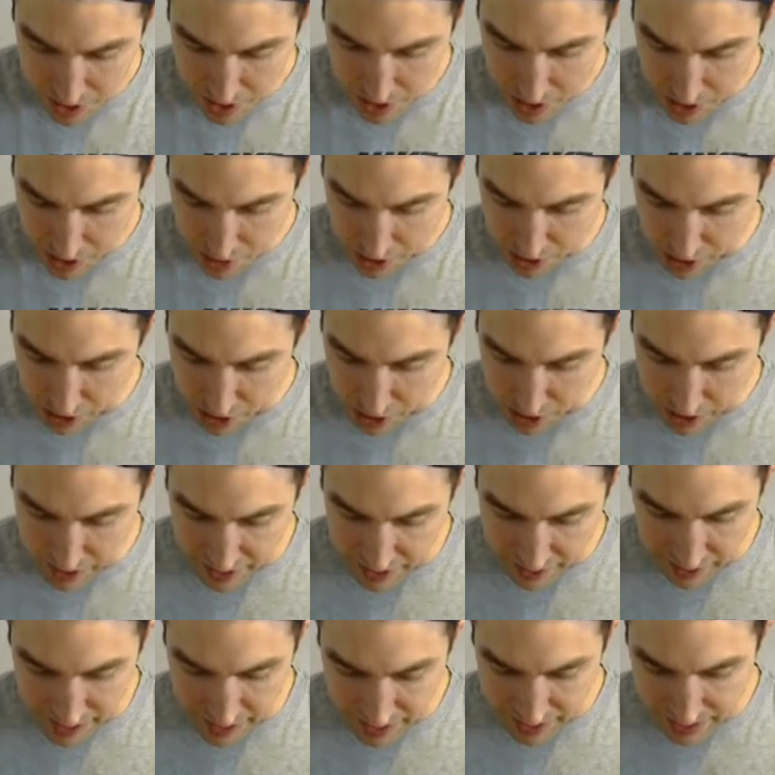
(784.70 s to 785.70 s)
We're going to go
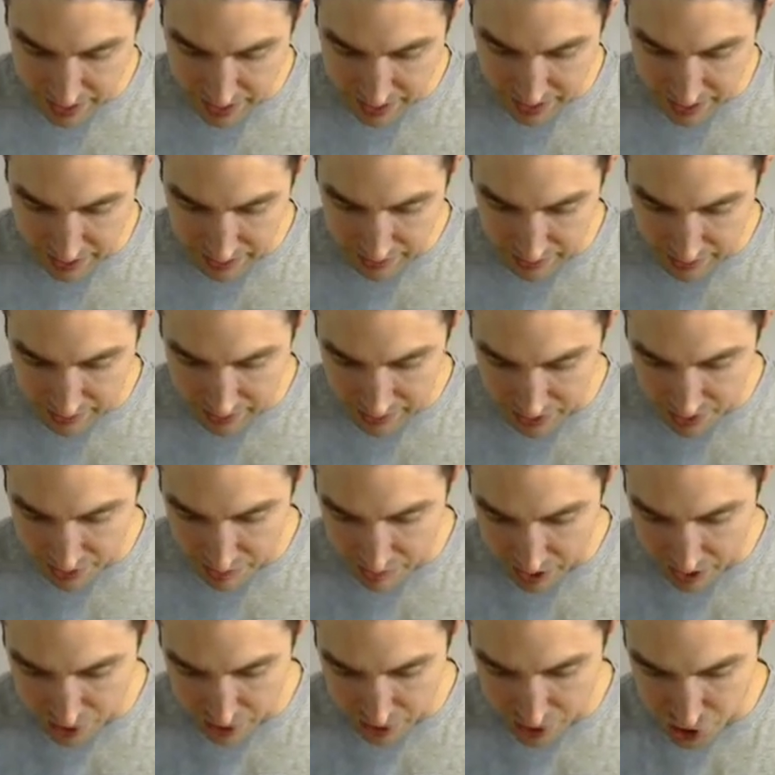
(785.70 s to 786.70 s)
ahead and get
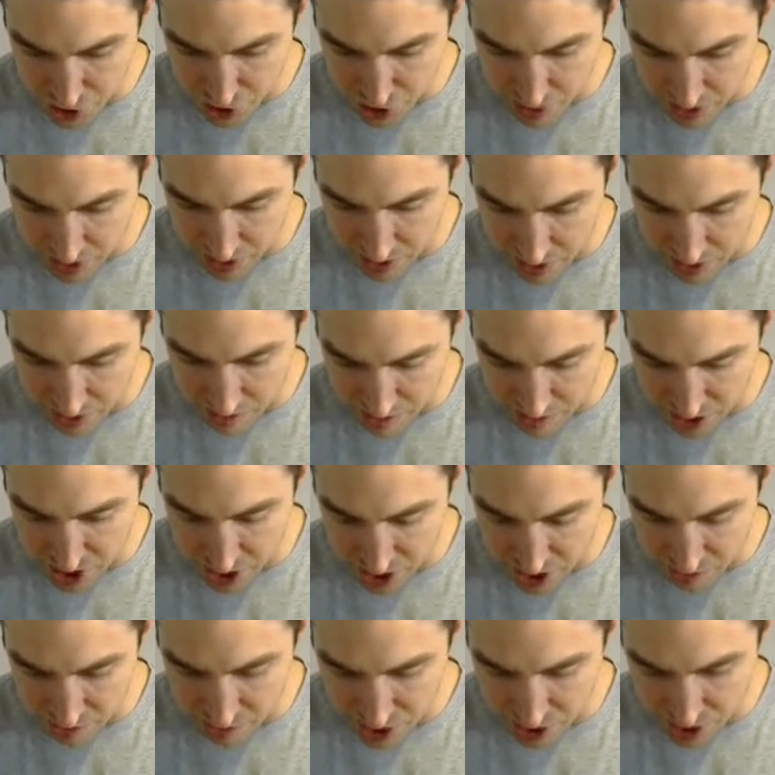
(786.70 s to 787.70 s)
some health
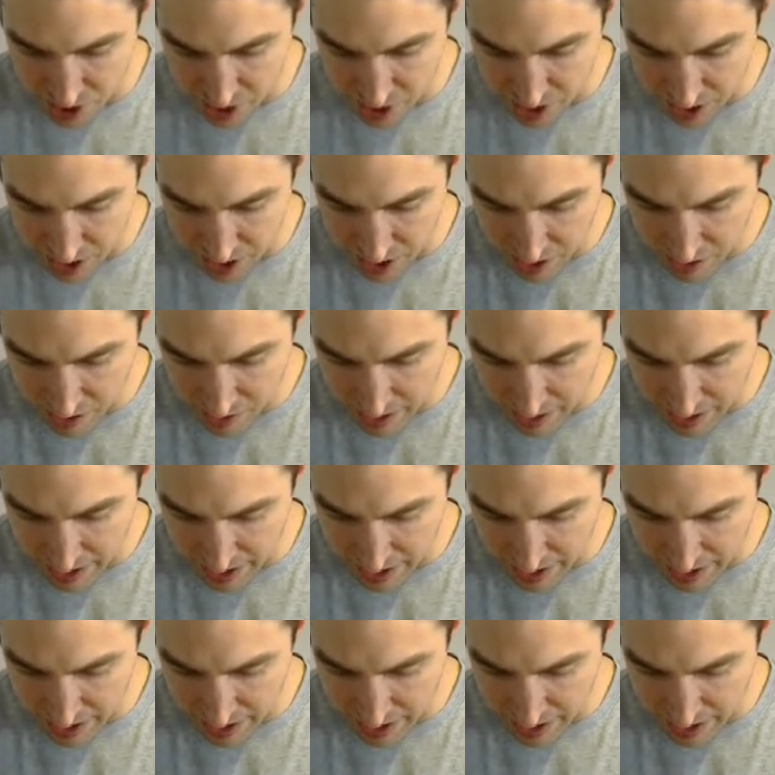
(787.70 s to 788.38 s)
regeneration in here.